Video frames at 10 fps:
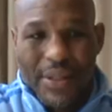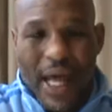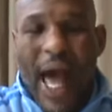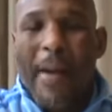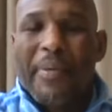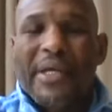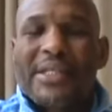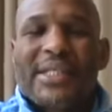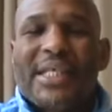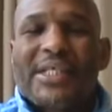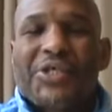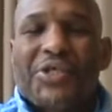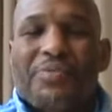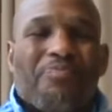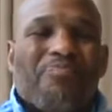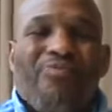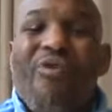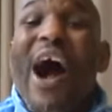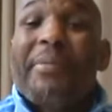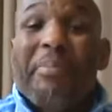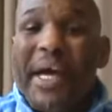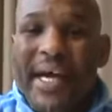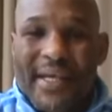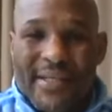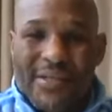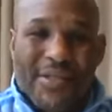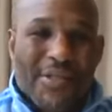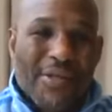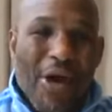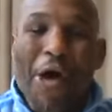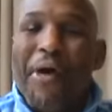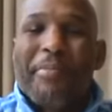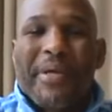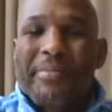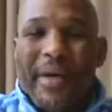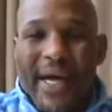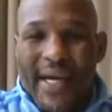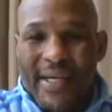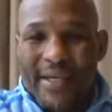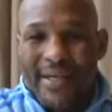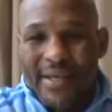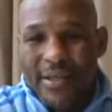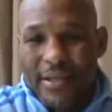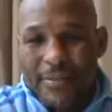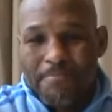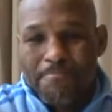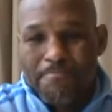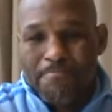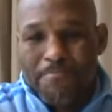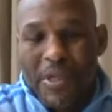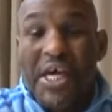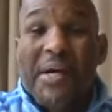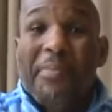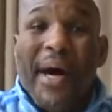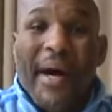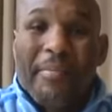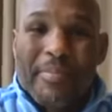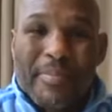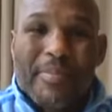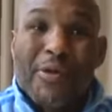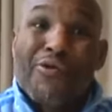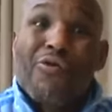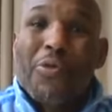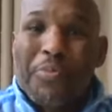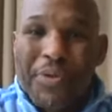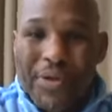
happy to see rock band, R&B band, hip hop group?